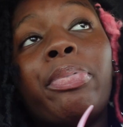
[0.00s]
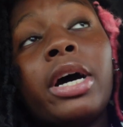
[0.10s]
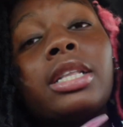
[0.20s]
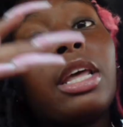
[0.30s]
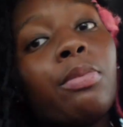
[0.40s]

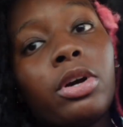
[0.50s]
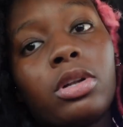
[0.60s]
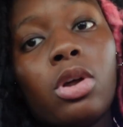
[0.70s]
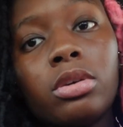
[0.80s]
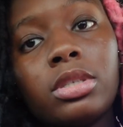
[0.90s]
but they were
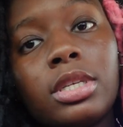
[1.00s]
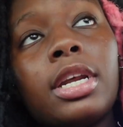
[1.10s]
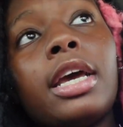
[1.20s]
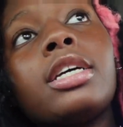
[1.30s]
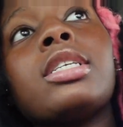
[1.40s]
closed
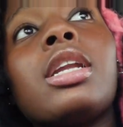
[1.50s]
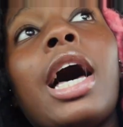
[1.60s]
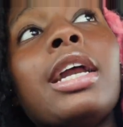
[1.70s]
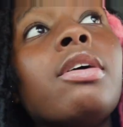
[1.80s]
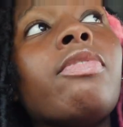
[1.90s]
today because a
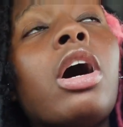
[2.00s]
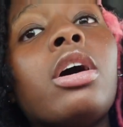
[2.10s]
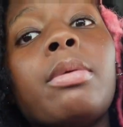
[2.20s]
lot of